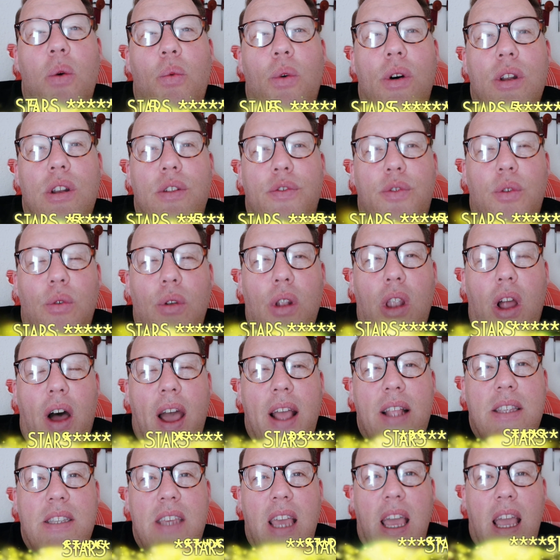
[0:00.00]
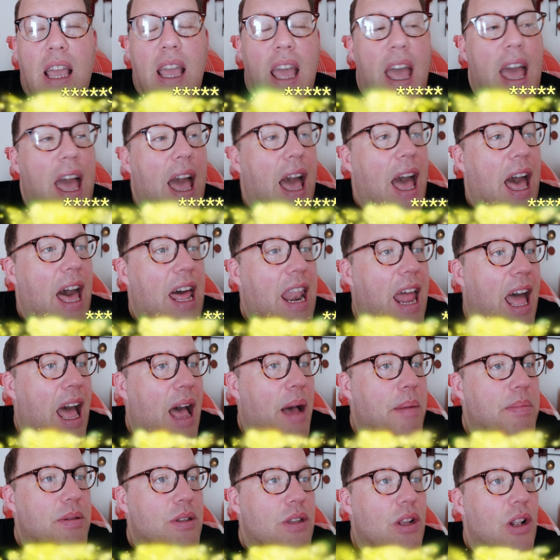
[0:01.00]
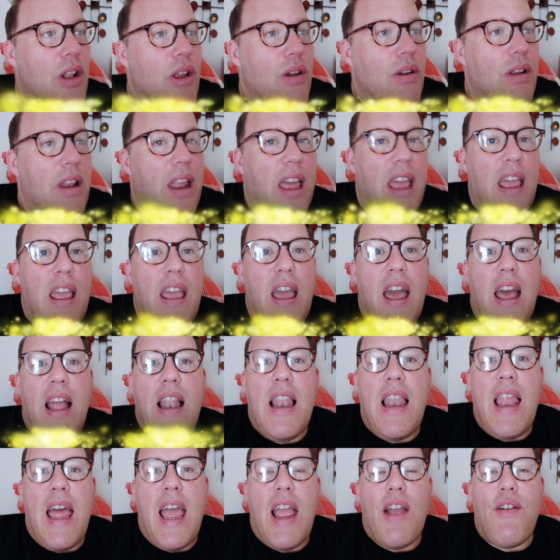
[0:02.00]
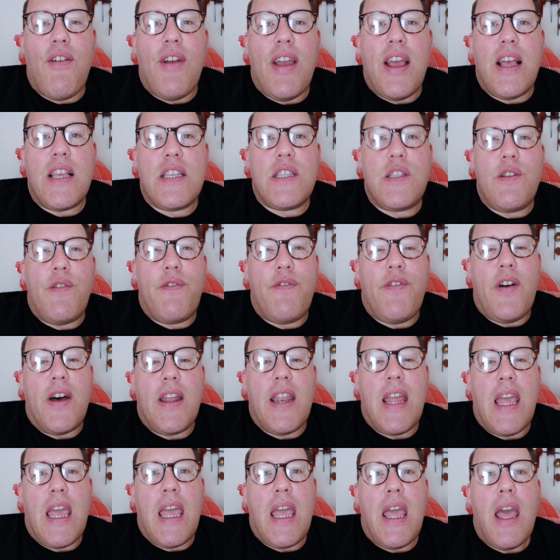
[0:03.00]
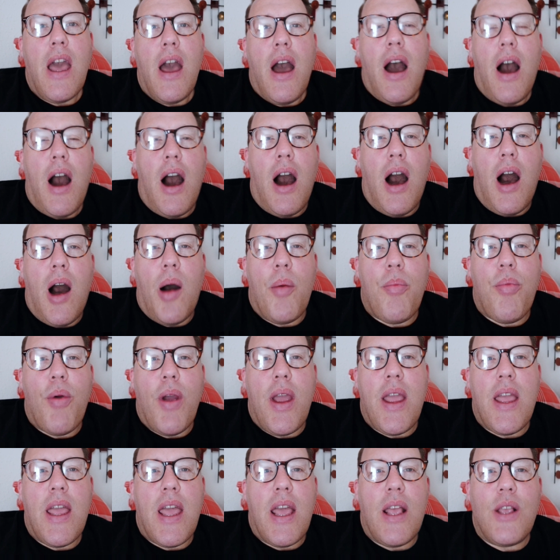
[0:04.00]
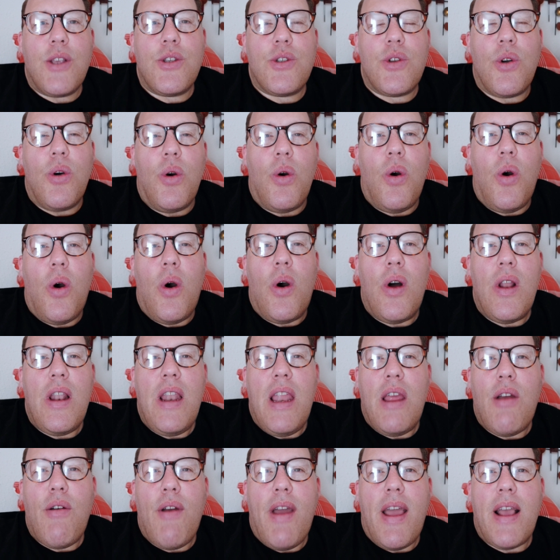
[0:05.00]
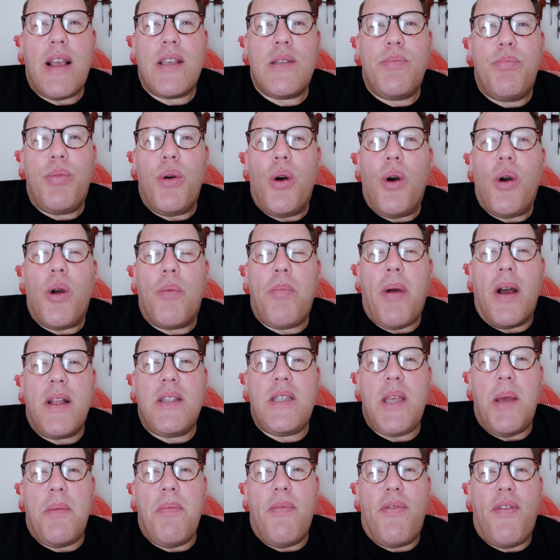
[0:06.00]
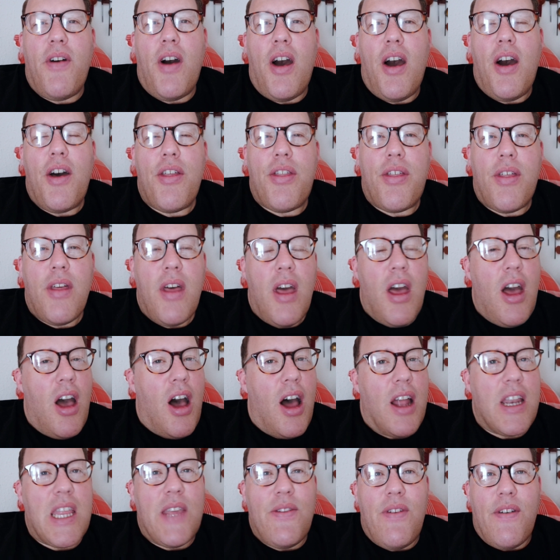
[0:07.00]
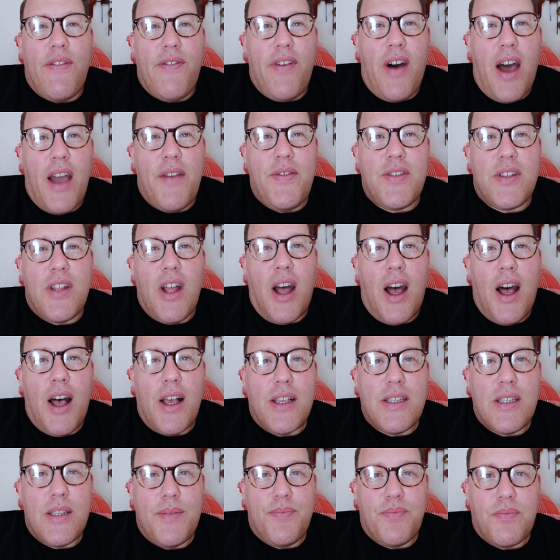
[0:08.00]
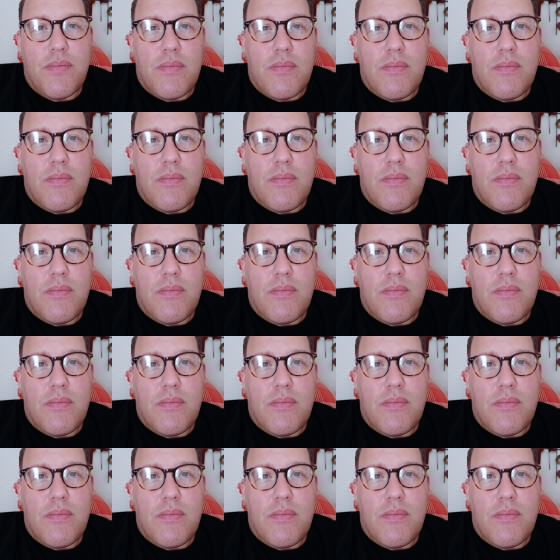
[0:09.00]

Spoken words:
wonderful lighting, an absolutely hilarious, funny, heartbreaking score, lyrics, book by Tim Firth. I'd give it 5 stars.